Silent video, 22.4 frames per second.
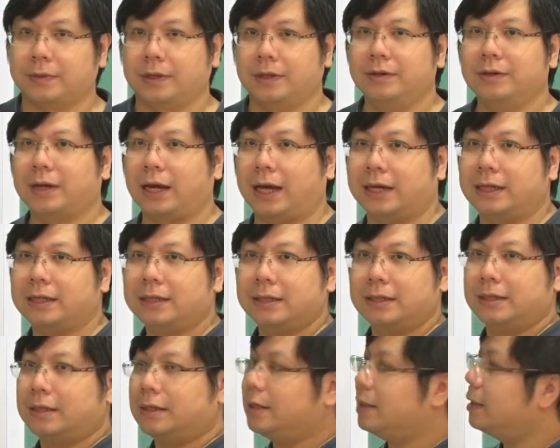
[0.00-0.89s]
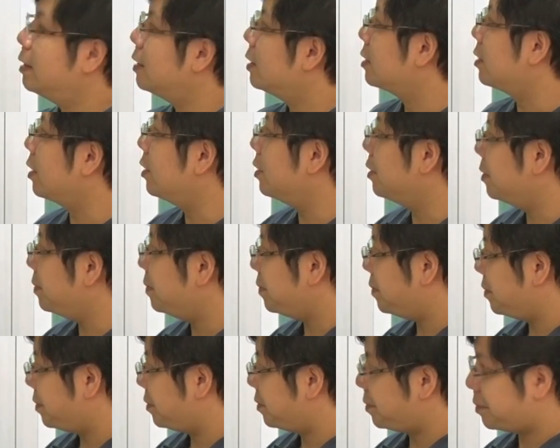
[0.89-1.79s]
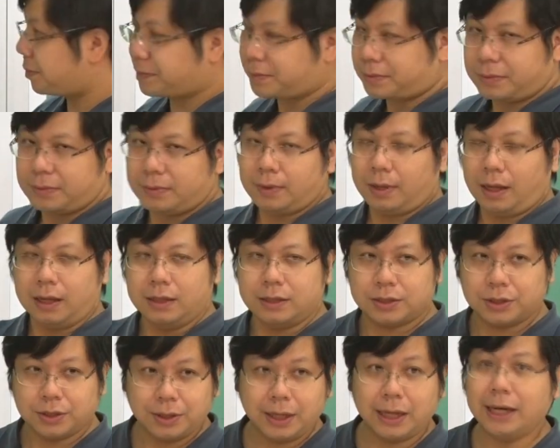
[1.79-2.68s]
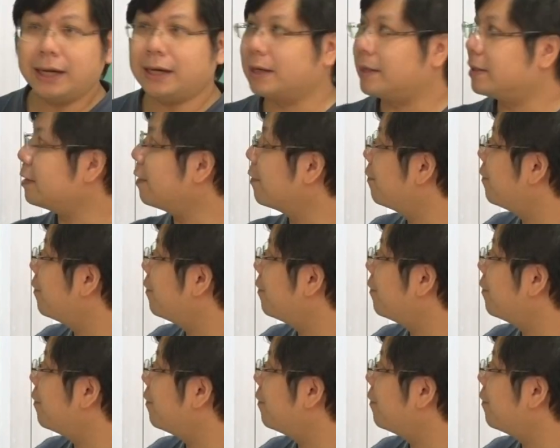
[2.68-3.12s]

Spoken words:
Okay. So here the